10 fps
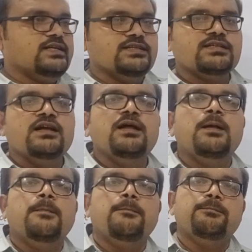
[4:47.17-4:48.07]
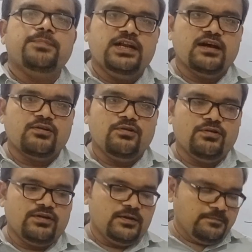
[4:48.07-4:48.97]
is
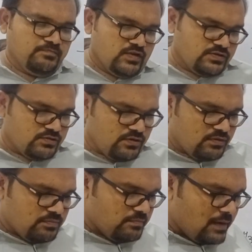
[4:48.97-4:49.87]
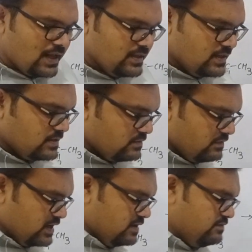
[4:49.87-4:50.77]
Pinacolone. So by this
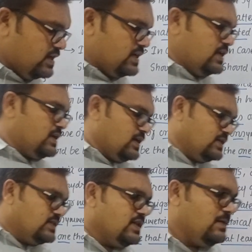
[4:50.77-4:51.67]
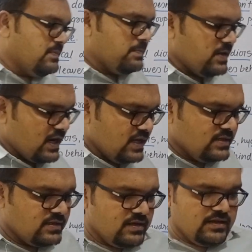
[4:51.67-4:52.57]
way we can easily
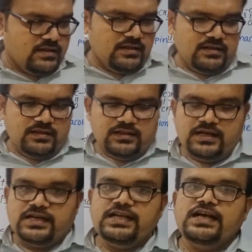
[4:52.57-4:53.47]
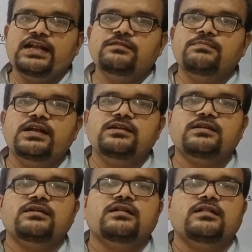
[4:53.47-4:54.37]
memorize the rearrangement,
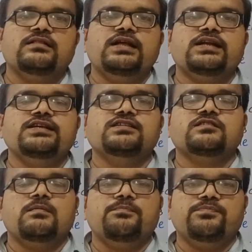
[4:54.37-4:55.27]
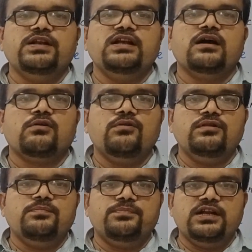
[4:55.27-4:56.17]
that is
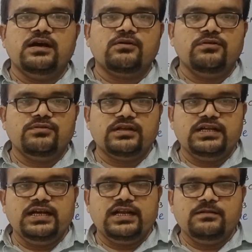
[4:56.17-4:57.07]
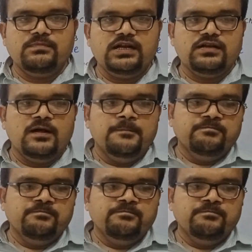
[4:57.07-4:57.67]
Pinacol-pinacolone rearrangement.